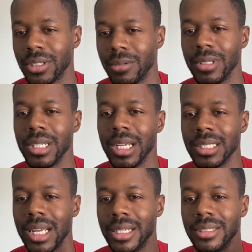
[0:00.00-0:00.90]
I realized
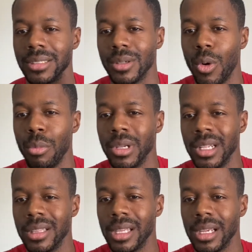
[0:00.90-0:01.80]
I could just open the
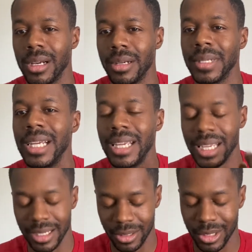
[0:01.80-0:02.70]
thing up
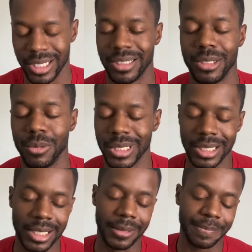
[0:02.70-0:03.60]
and look and see what's
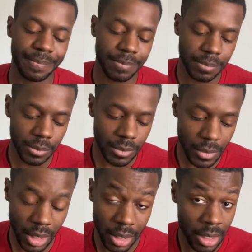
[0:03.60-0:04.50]
in it.
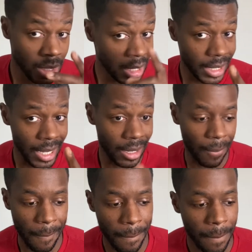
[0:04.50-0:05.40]
Now,
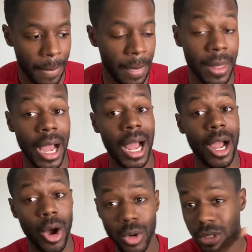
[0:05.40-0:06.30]
I
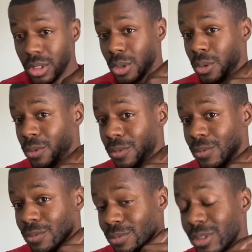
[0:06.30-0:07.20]
also
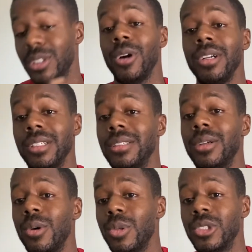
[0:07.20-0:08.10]
started this
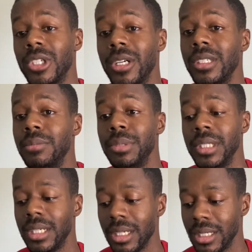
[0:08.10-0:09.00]
whole journey
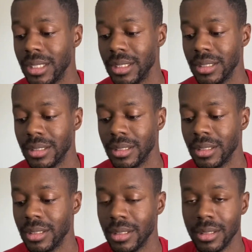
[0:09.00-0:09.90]
because
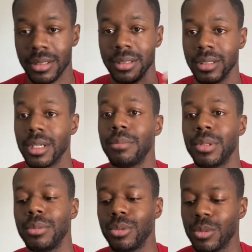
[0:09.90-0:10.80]
some
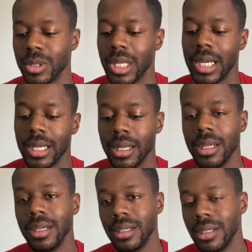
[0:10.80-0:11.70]
people were like,
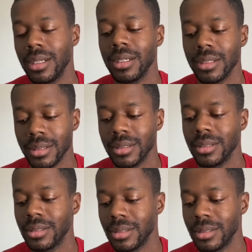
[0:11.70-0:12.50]
hey, you know,